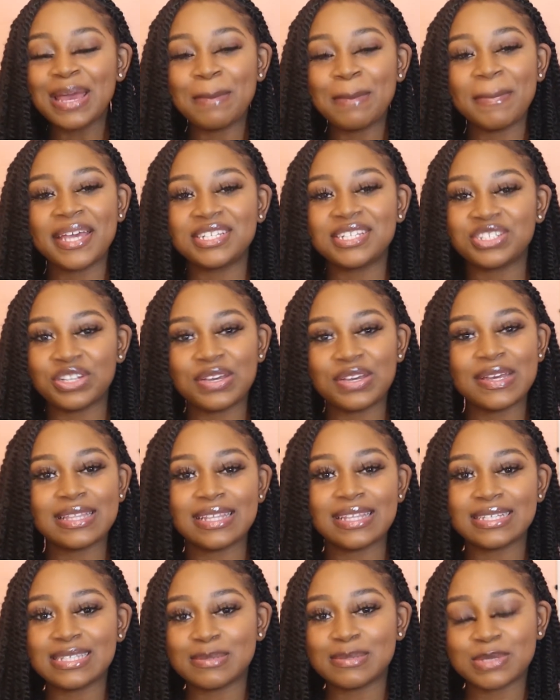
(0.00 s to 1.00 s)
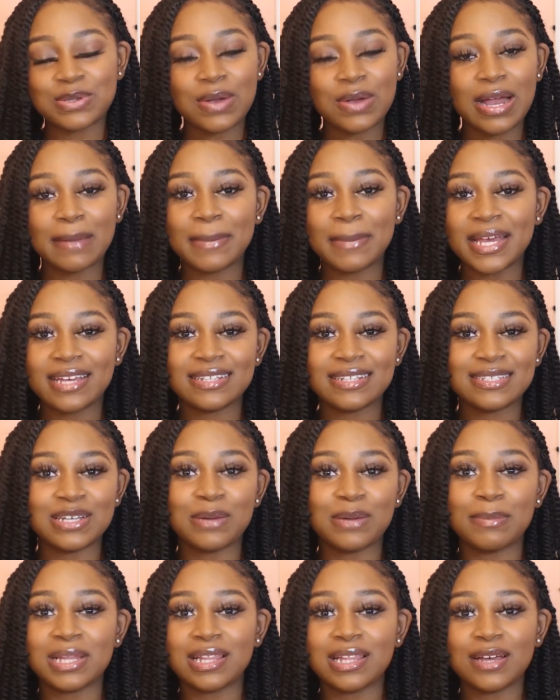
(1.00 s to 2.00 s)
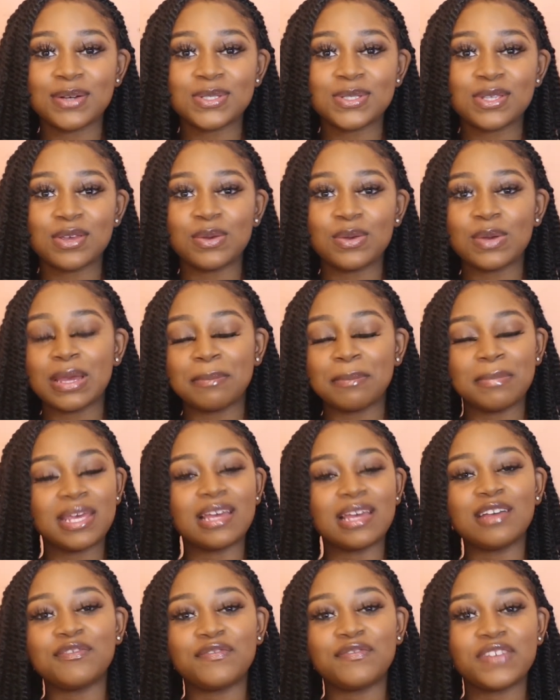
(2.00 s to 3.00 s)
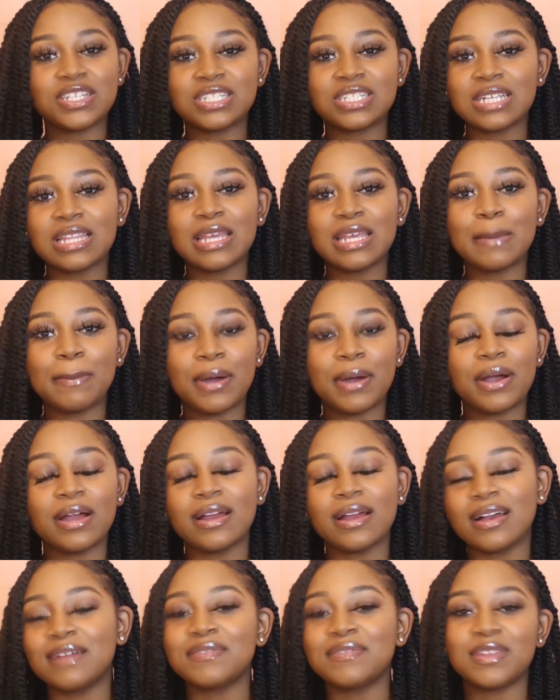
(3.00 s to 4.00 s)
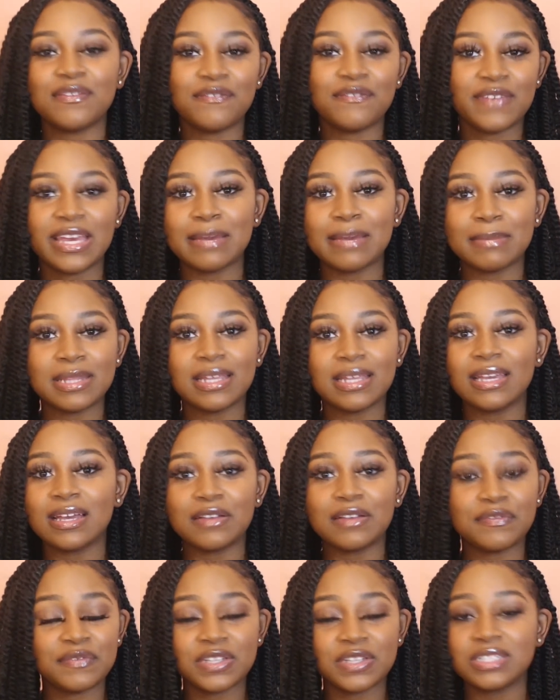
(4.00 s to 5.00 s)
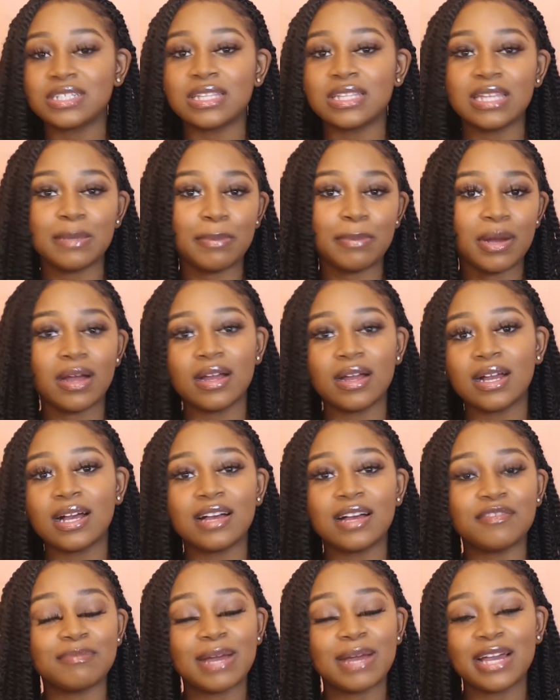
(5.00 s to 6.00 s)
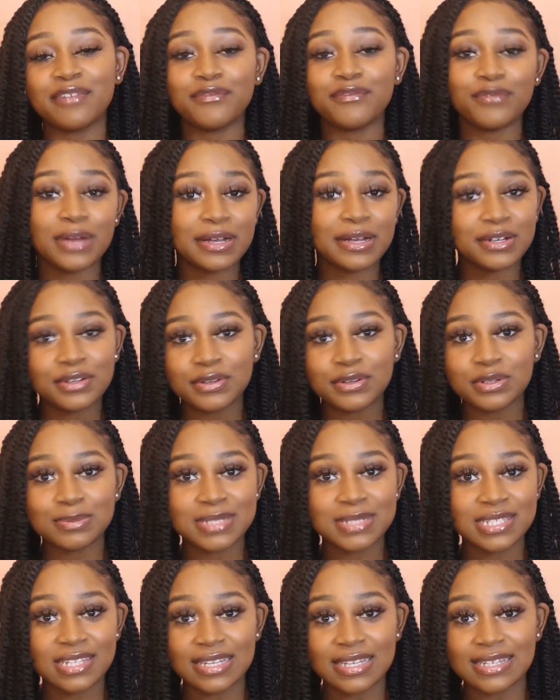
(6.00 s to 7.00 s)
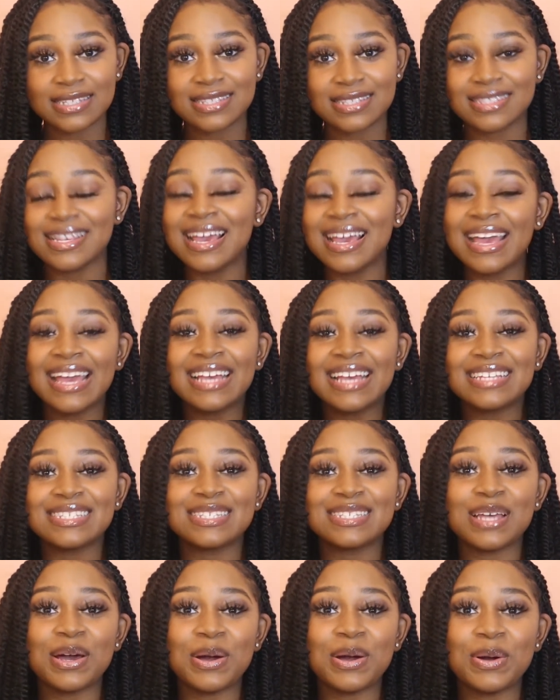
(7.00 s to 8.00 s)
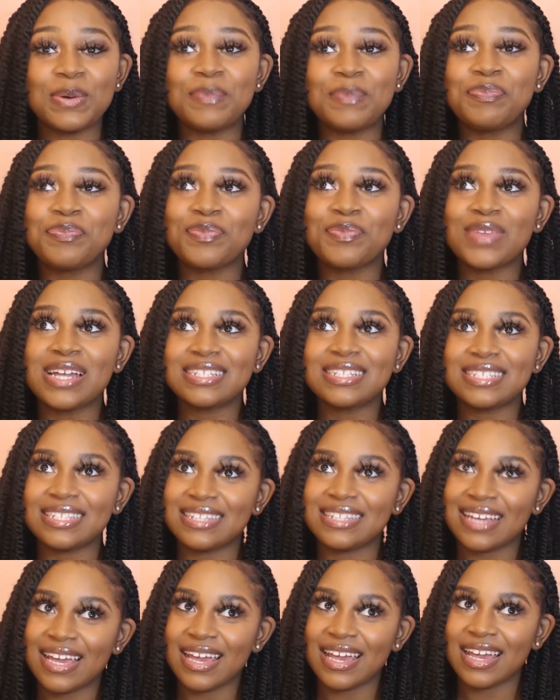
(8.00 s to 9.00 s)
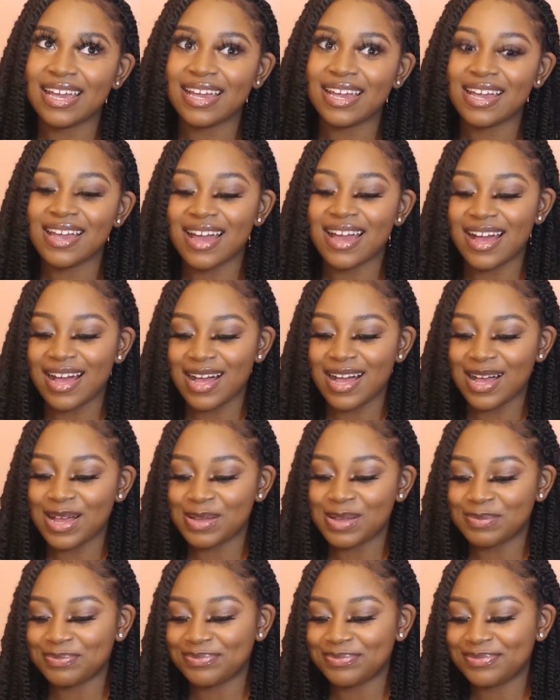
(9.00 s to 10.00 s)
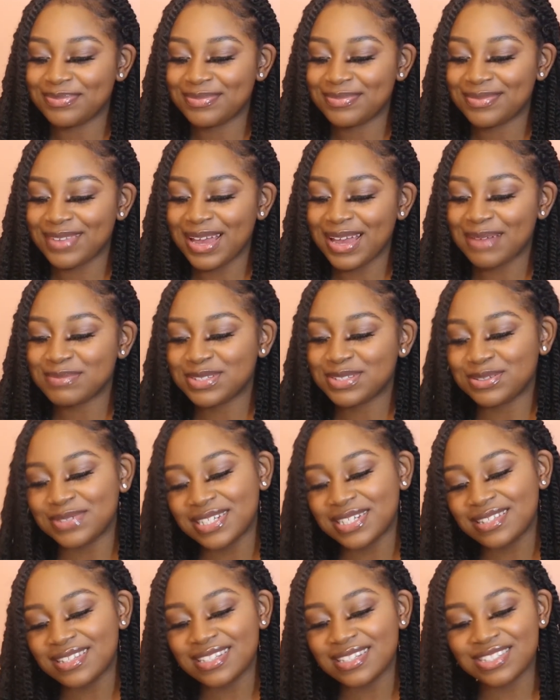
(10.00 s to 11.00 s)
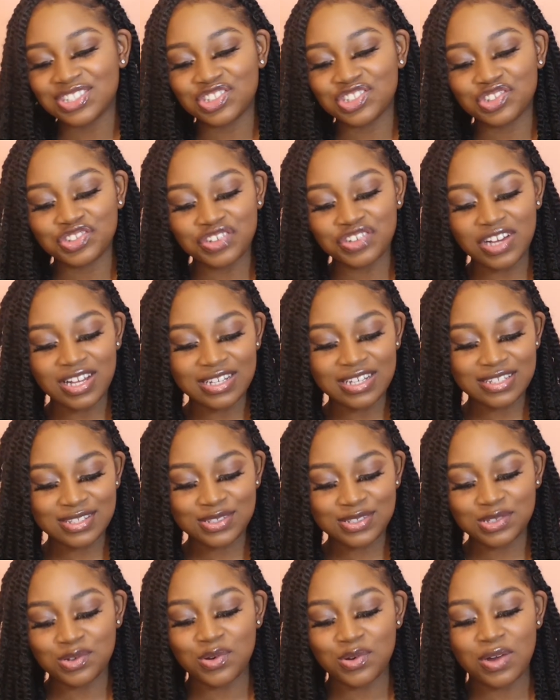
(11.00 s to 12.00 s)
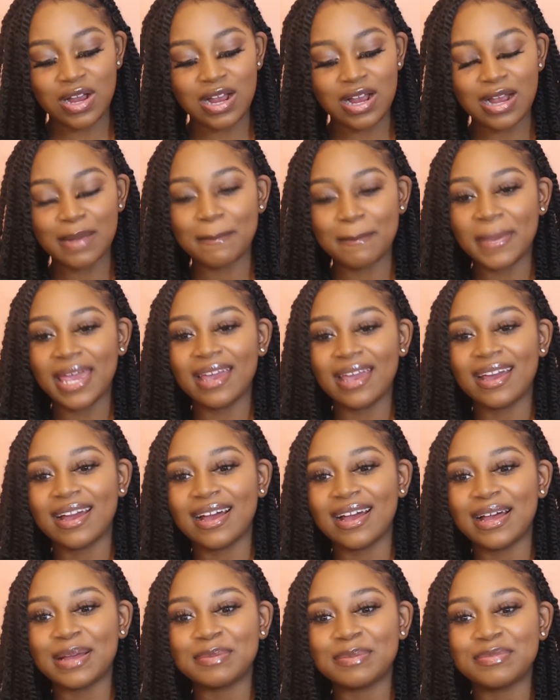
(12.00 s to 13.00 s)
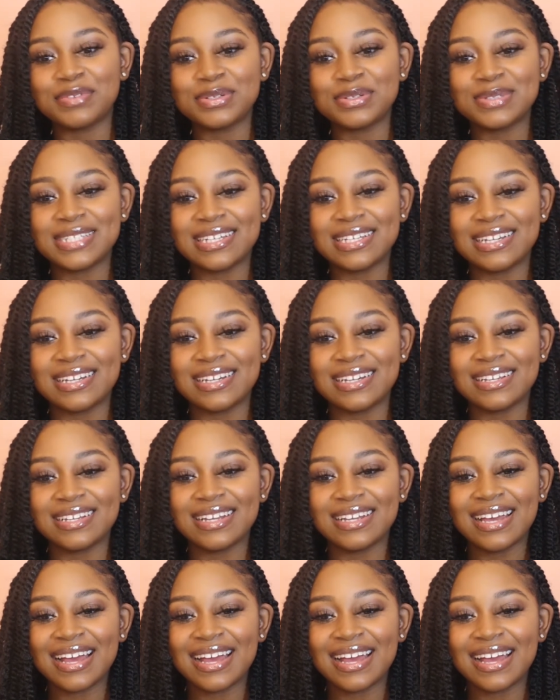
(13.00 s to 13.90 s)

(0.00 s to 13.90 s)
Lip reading: Make sure you hit that subscribe button down below so you can be officially part of the family, officially part of my friend group, sis. So today, I'm doing this drugstore makeup routine.